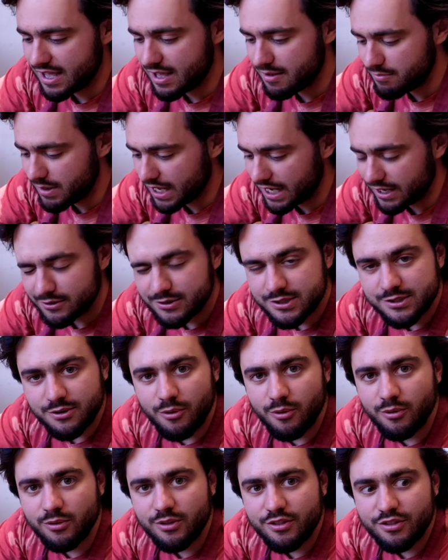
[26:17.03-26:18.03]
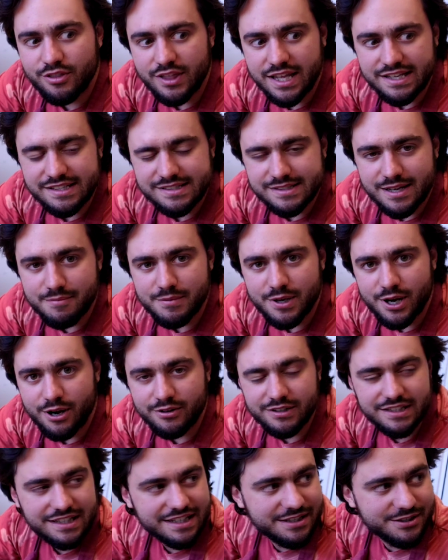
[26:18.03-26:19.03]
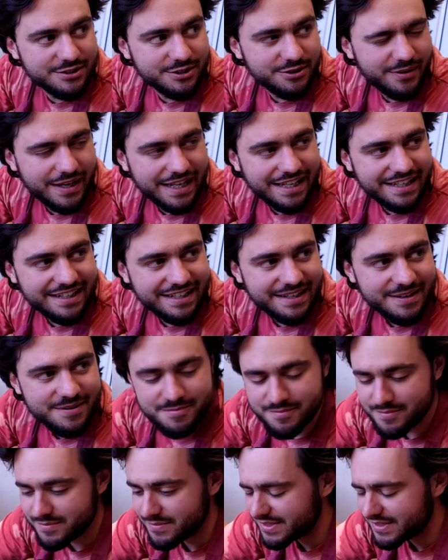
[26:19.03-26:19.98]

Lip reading: about all the things I'm currently doing.